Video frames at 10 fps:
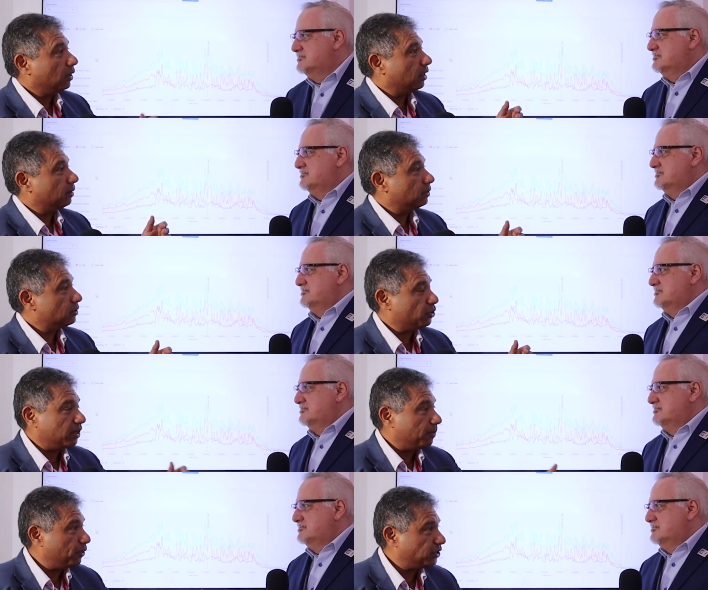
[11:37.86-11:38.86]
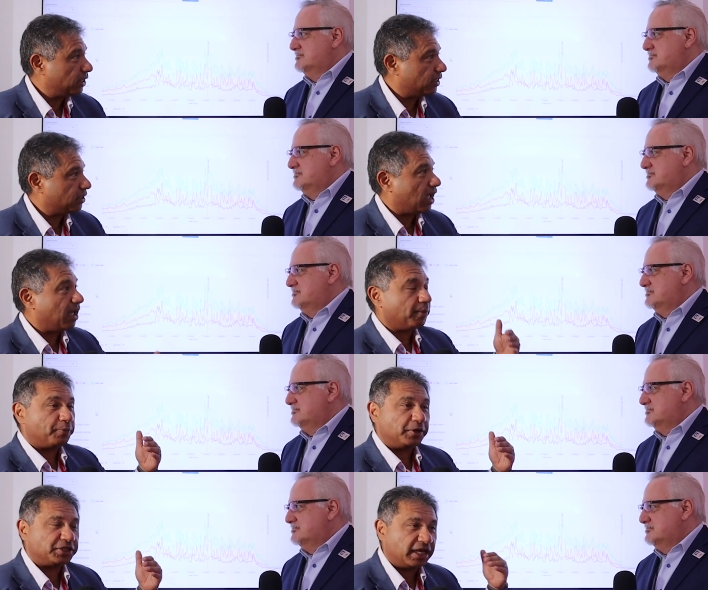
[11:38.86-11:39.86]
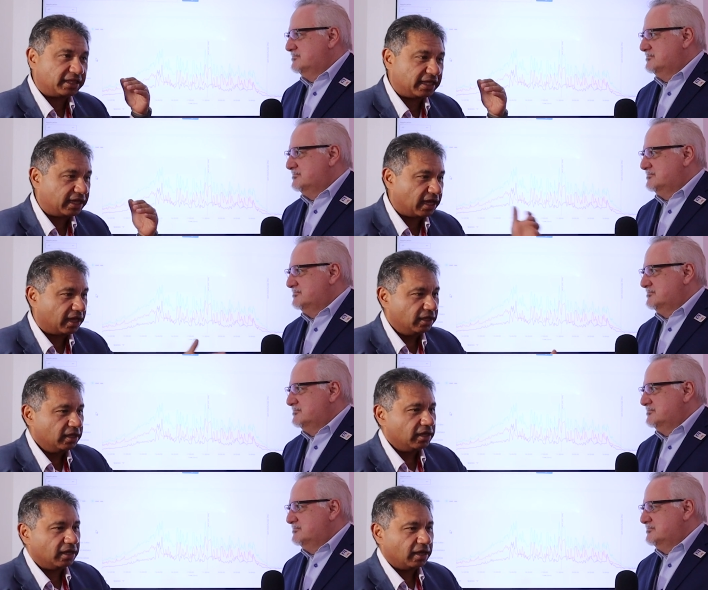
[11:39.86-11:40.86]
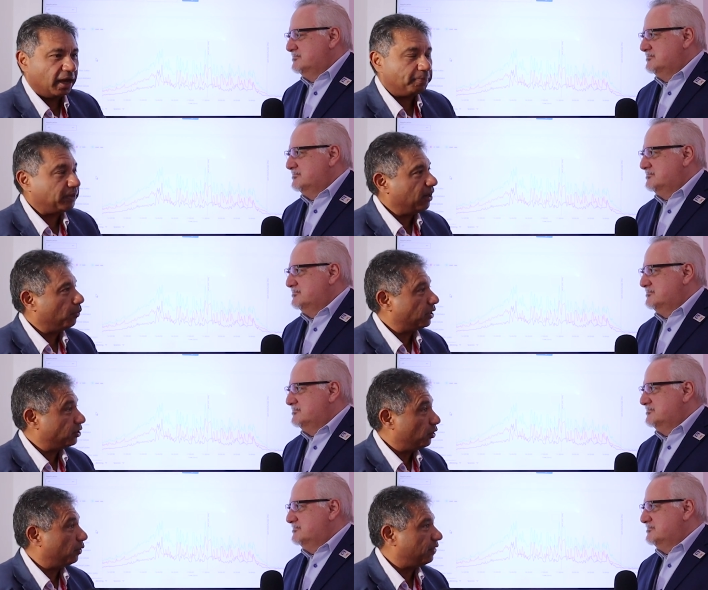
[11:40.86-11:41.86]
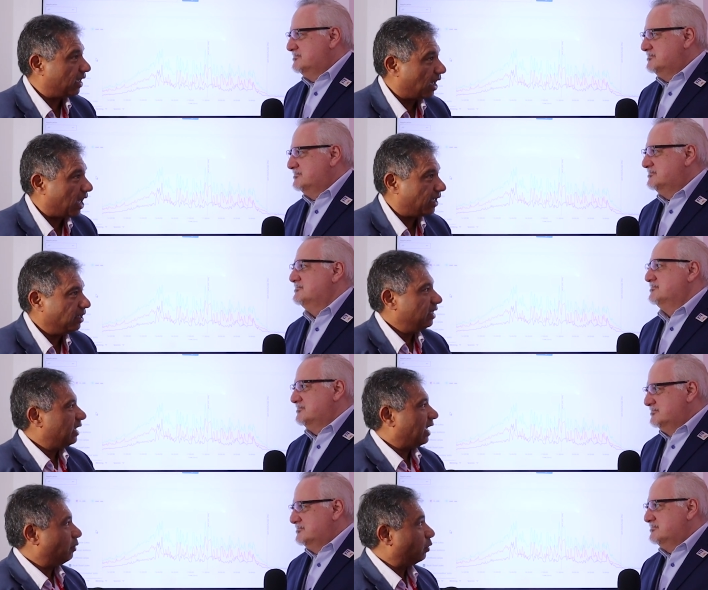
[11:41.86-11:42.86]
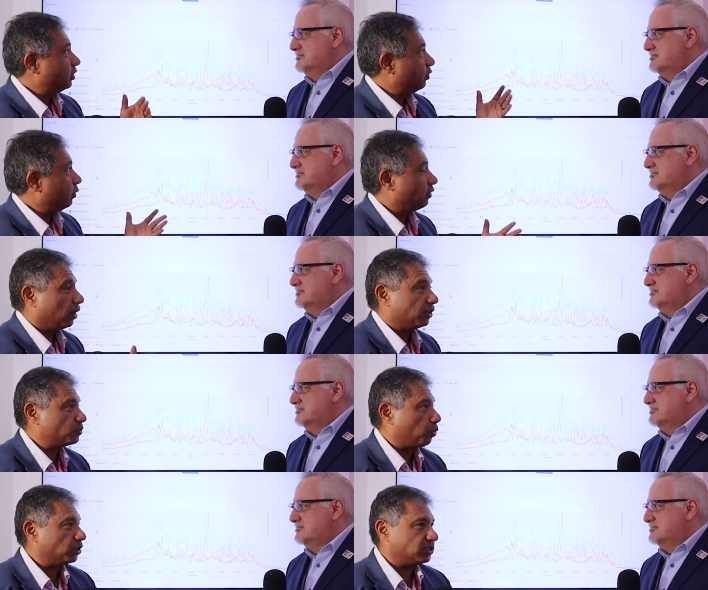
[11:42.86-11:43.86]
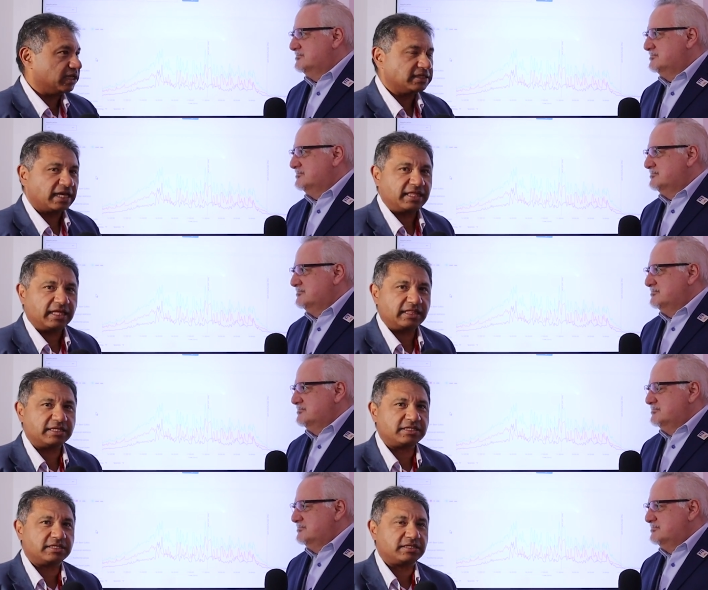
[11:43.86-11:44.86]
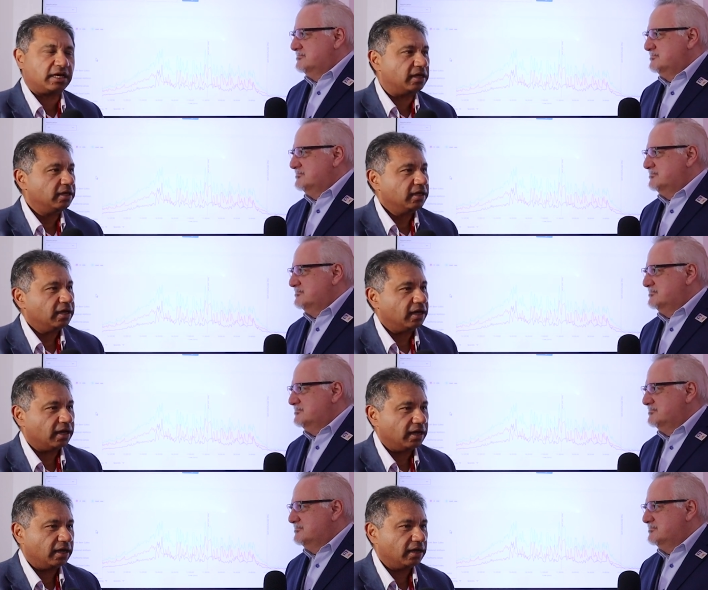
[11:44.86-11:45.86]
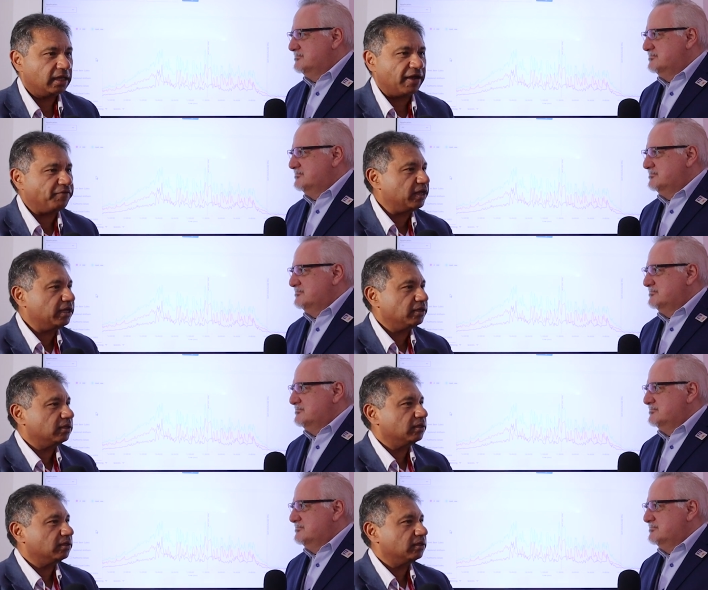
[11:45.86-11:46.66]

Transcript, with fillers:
Speaker 1: well, certainly appreciate the time, appreciate the uh, uh, update on what you're doing with AI and what you're doing with all the sports leagues. I think this is uh, every